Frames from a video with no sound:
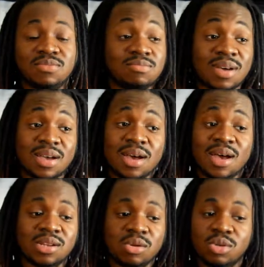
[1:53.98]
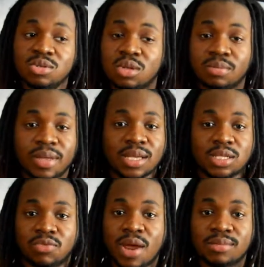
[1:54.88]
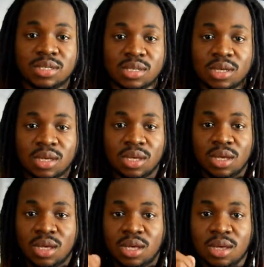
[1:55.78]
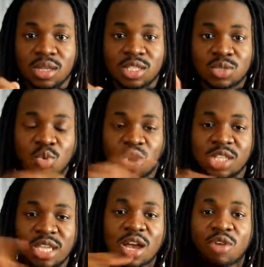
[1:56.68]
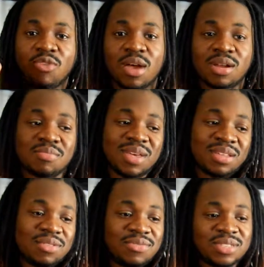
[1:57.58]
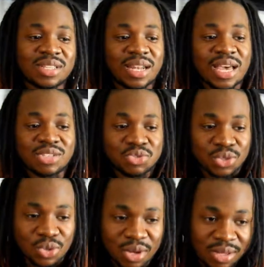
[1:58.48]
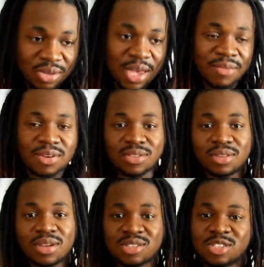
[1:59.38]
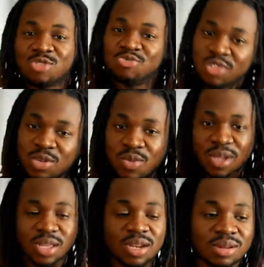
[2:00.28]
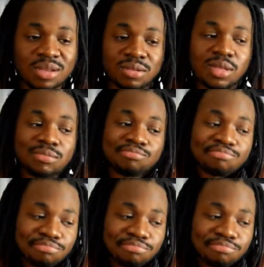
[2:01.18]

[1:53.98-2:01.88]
My God, don't use no plastic wrap to swirl your tongue around. I mean, if it's the last resort and you have nothing else and you really want to get it in, then